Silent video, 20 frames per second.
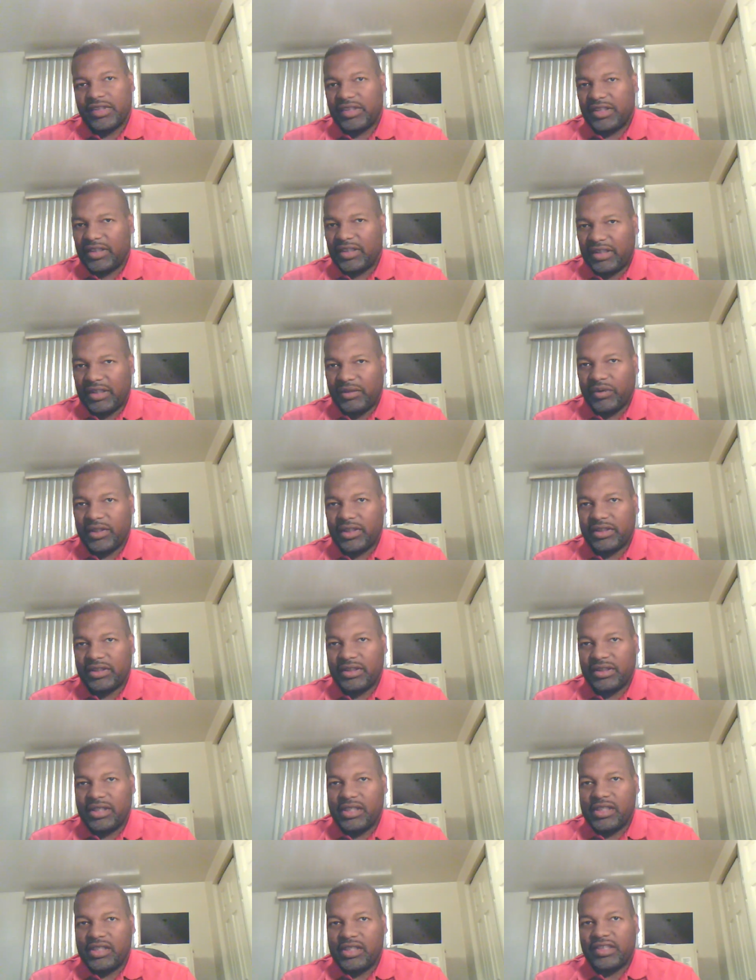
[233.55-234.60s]
See how that
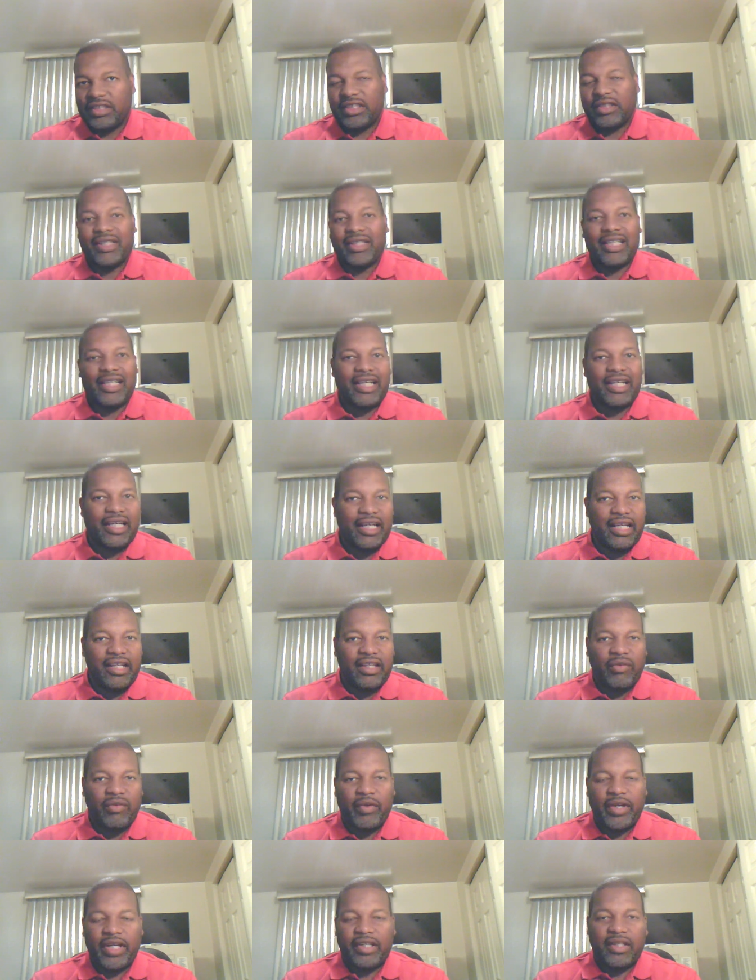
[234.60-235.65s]
works? So
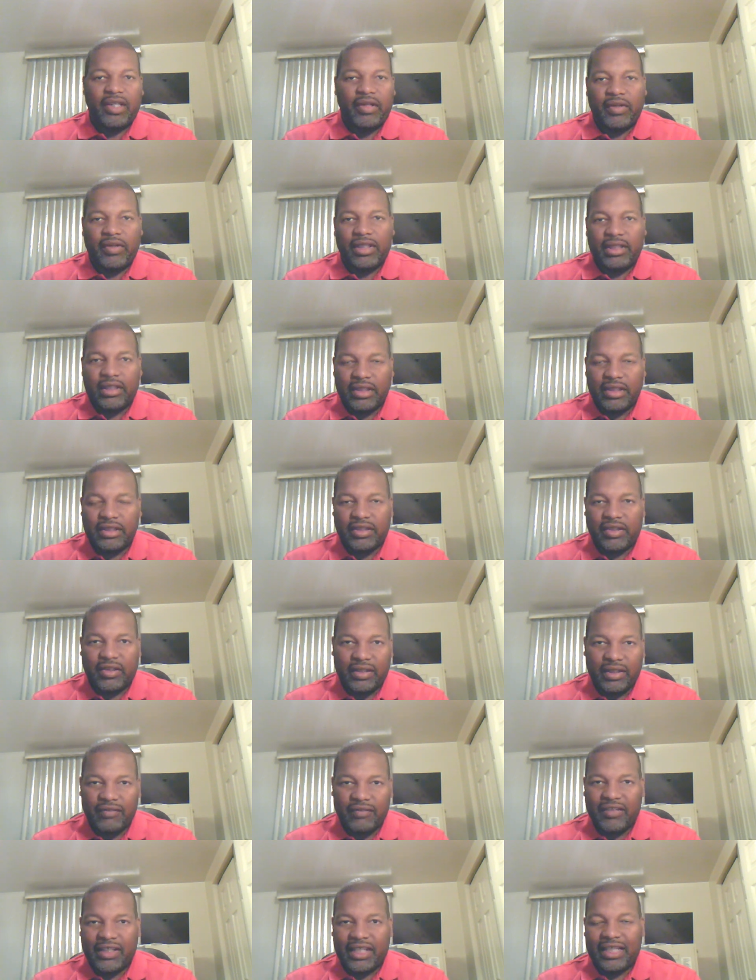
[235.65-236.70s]
either way you do it, you're
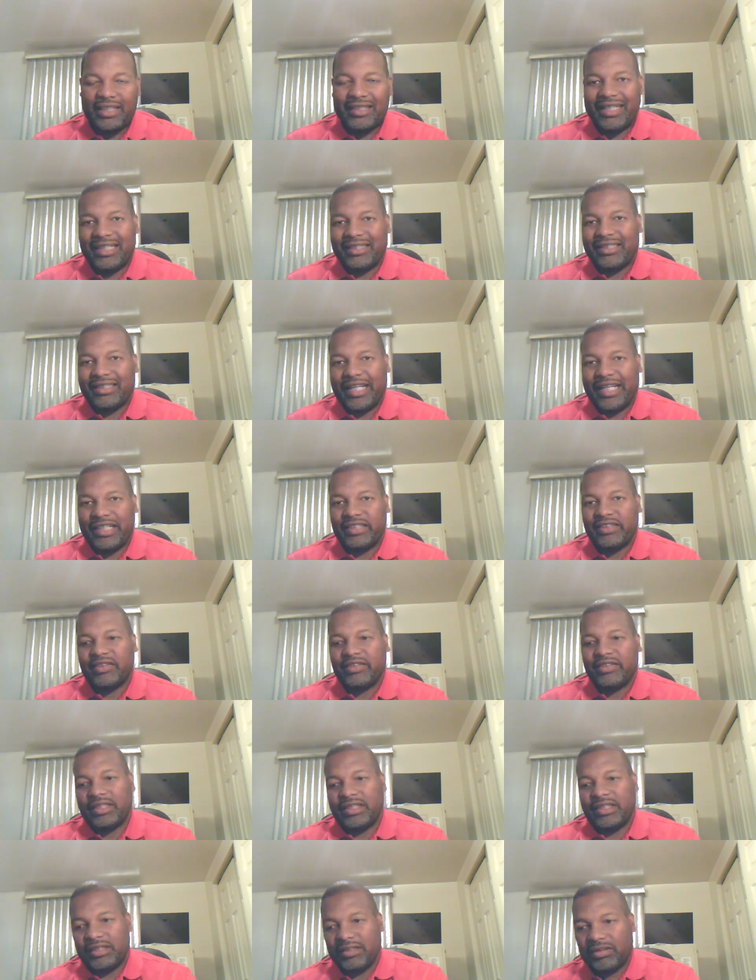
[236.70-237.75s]
going to find that the
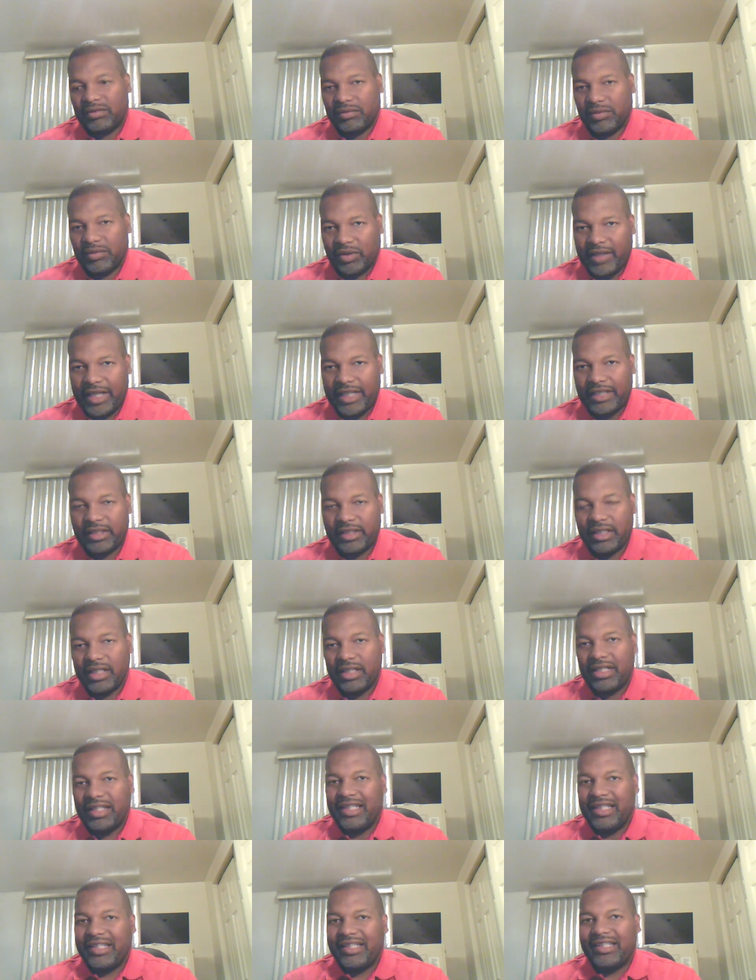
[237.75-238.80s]
answer is correct.
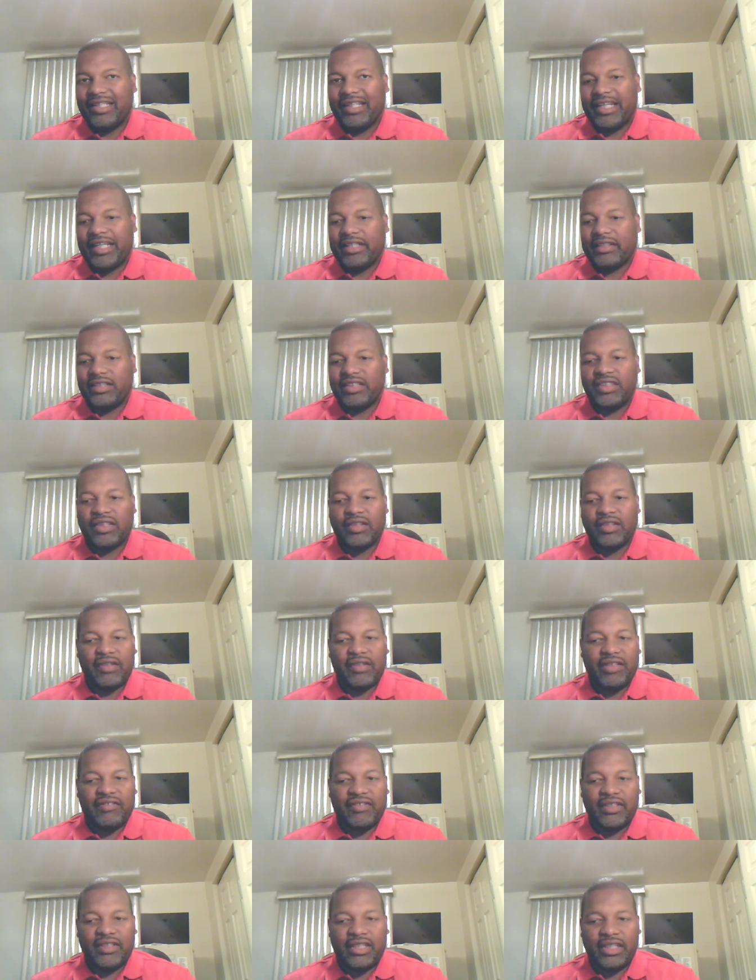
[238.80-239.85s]
And you don't
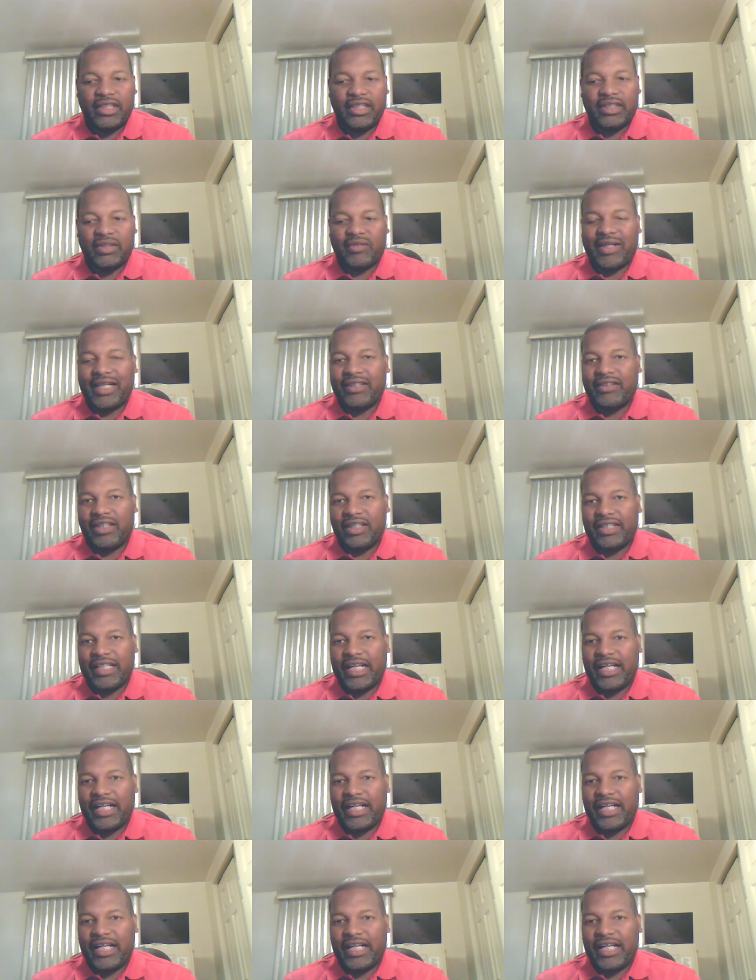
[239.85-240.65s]
even need to write anything